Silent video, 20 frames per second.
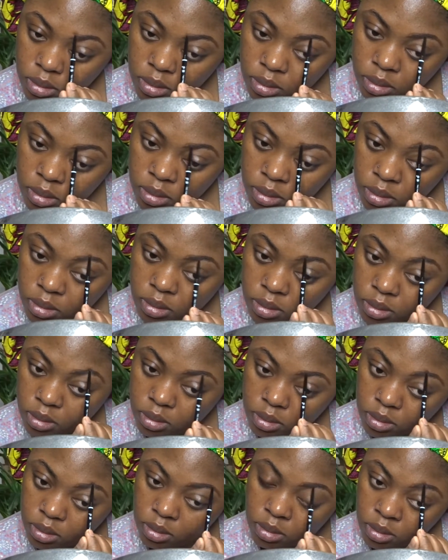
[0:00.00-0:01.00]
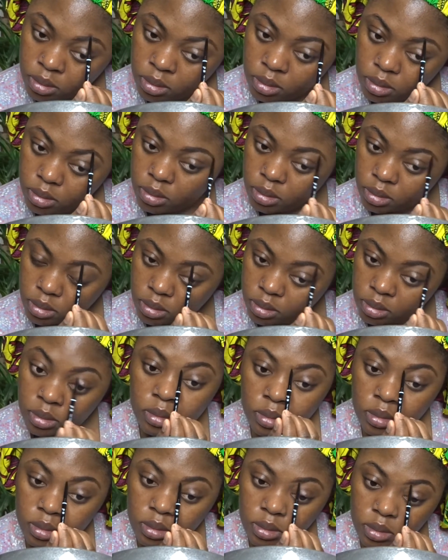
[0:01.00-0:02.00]
And the shade that
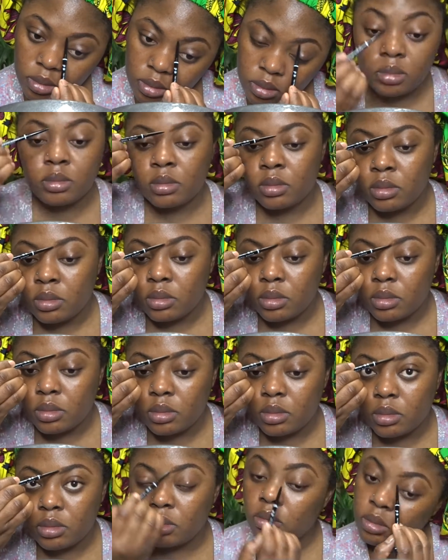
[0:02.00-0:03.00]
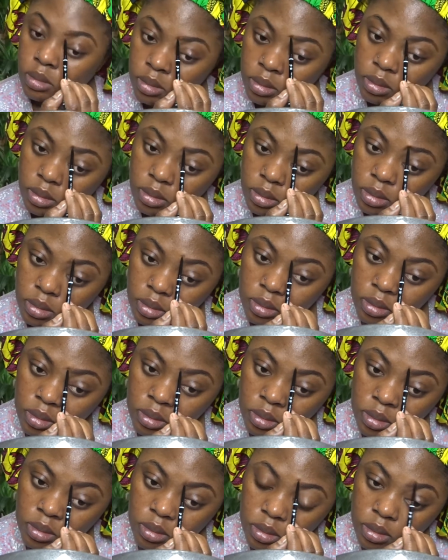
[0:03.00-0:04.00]
I'm using is
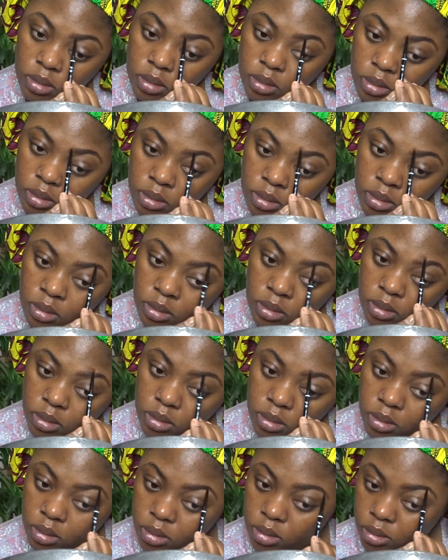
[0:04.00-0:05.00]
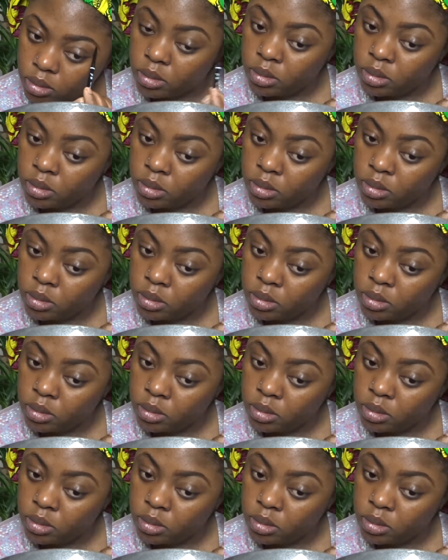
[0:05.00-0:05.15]
chocolate. Yes,